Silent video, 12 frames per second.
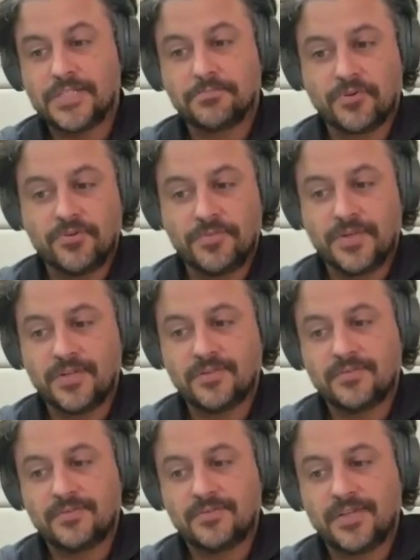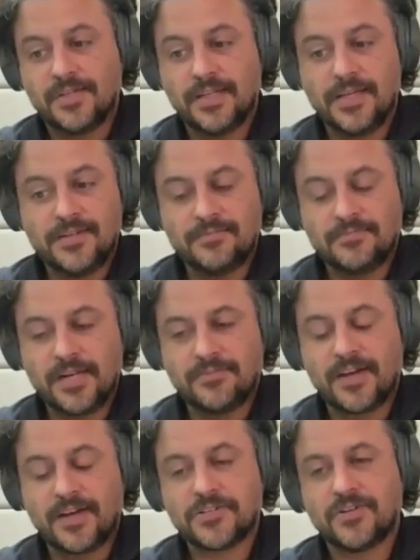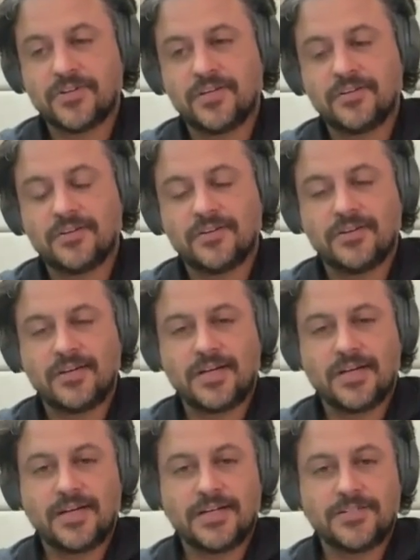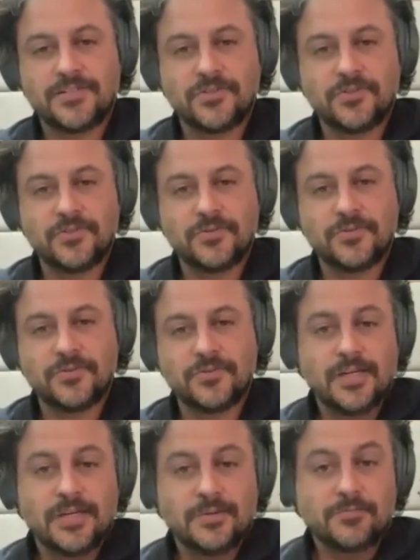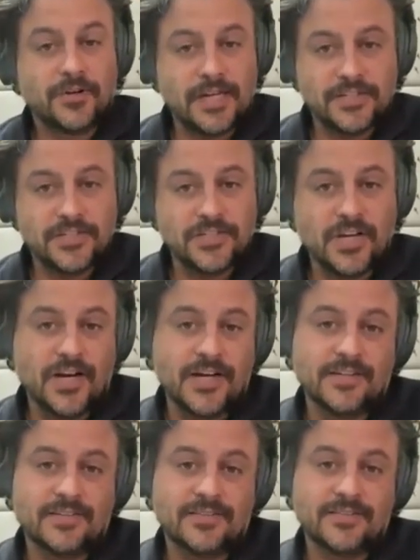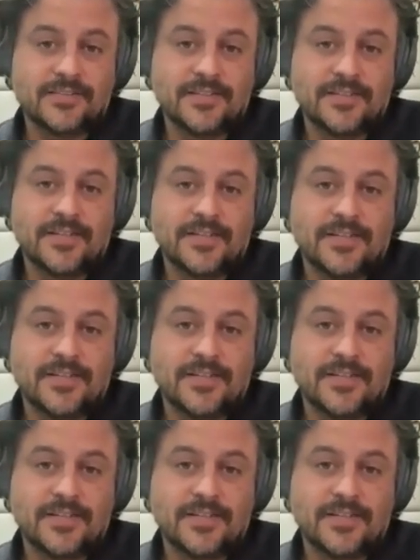process improvement and lean manufacturing to product design.